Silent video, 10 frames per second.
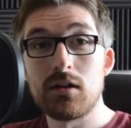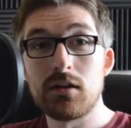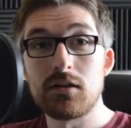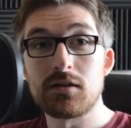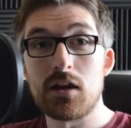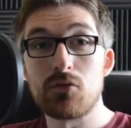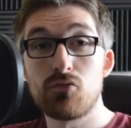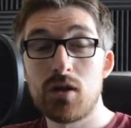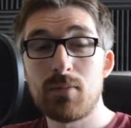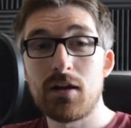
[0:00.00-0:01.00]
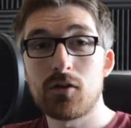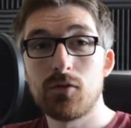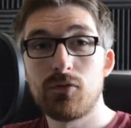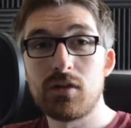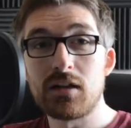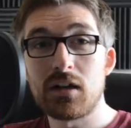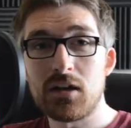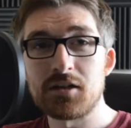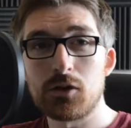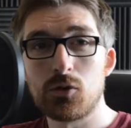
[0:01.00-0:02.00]
is a remake of the
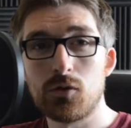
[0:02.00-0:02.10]
classic